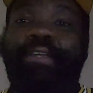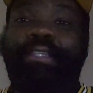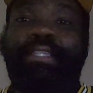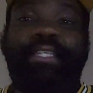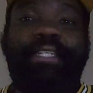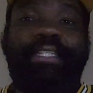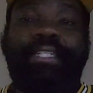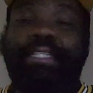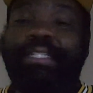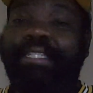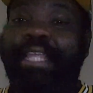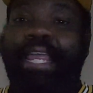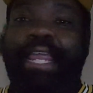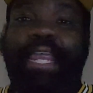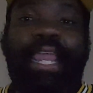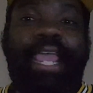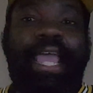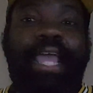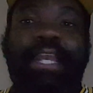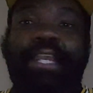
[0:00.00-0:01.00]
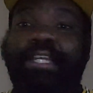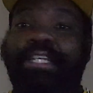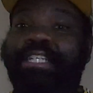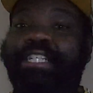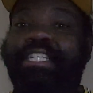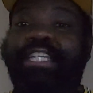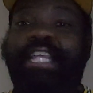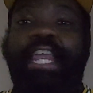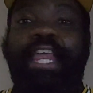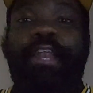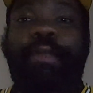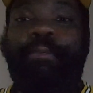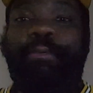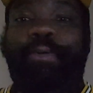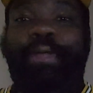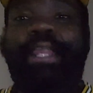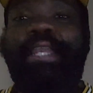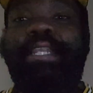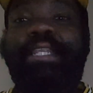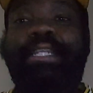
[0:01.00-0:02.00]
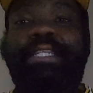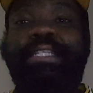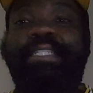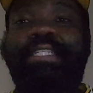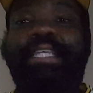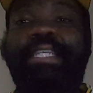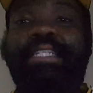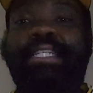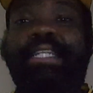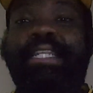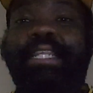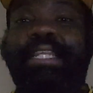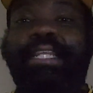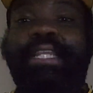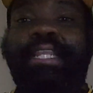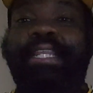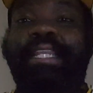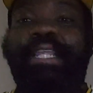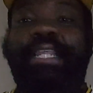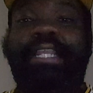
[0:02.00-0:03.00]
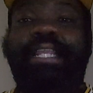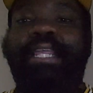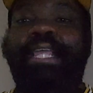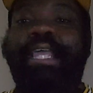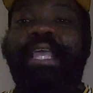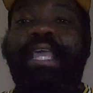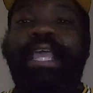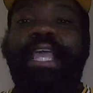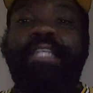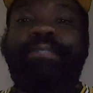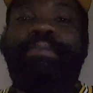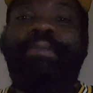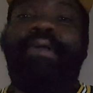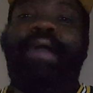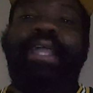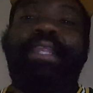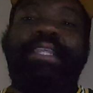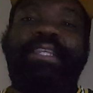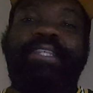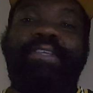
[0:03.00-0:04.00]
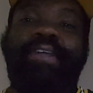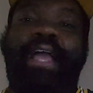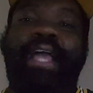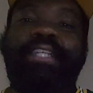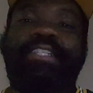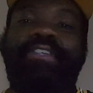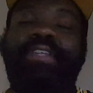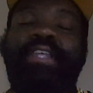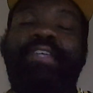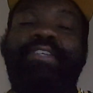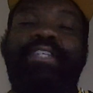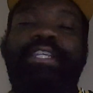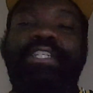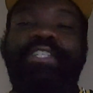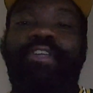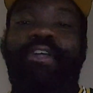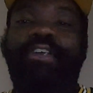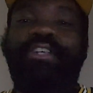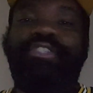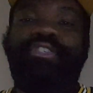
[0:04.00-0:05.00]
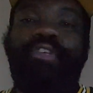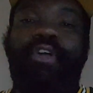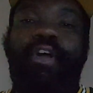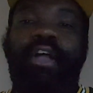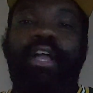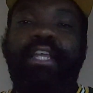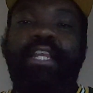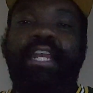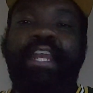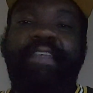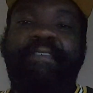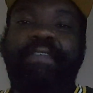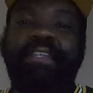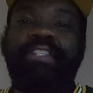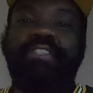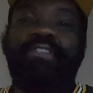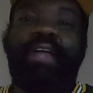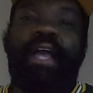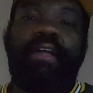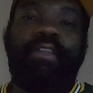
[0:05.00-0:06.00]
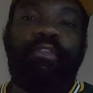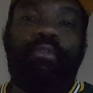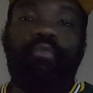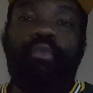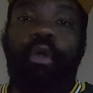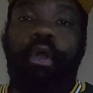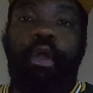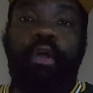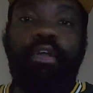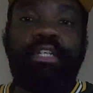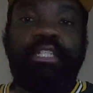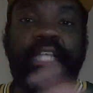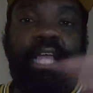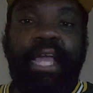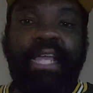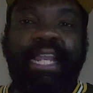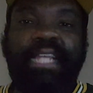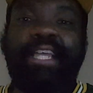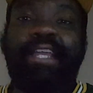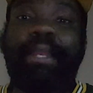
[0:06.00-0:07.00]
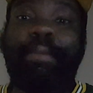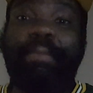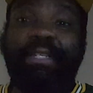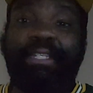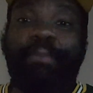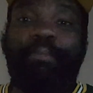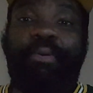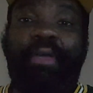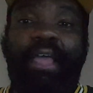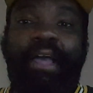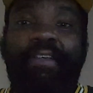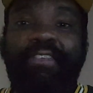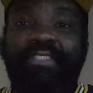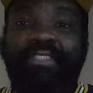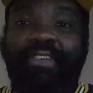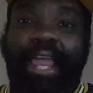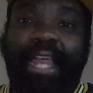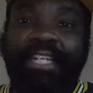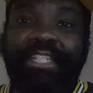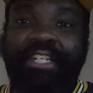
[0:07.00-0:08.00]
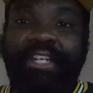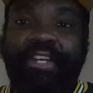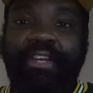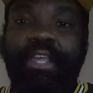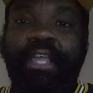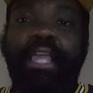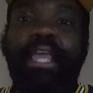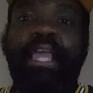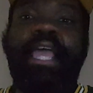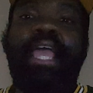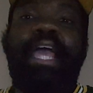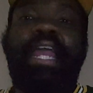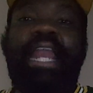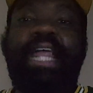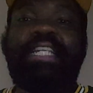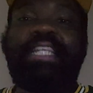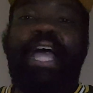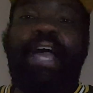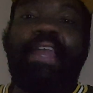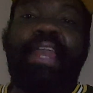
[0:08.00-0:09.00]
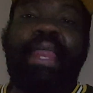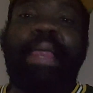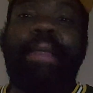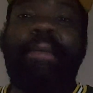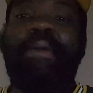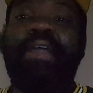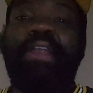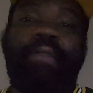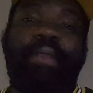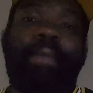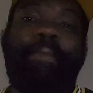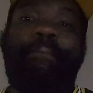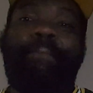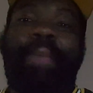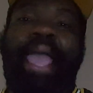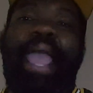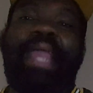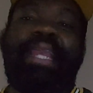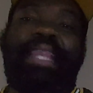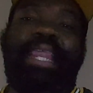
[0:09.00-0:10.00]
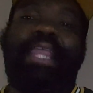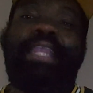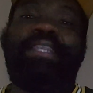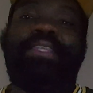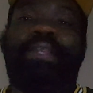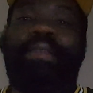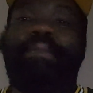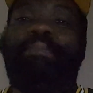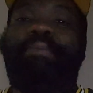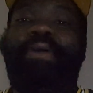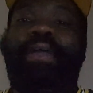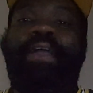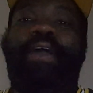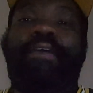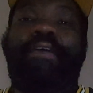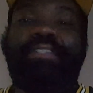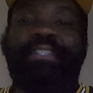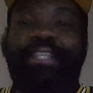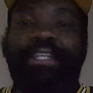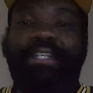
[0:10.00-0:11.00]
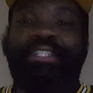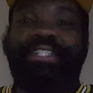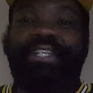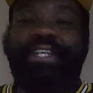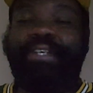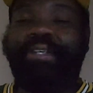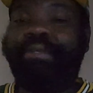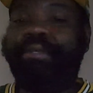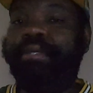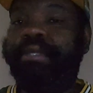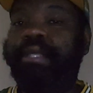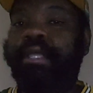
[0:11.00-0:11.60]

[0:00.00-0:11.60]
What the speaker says: with this because they had a terrible end of the season. It's been like this the last 2 years. They start strong and then they fizzle out the wrong time. That's how they missed the playoffs last year. And that's how they literally backed into the playoffs this year.